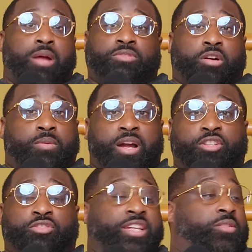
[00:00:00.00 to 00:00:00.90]
I'm talking about
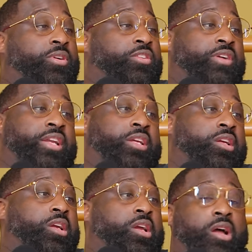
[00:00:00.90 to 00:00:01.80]
Tracy McGrady.
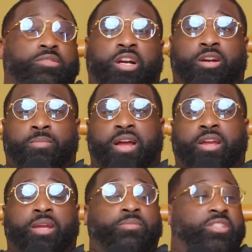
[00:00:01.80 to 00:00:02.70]
I'm talking about
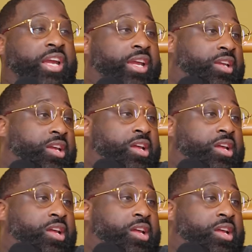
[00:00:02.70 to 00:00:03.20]
MJ.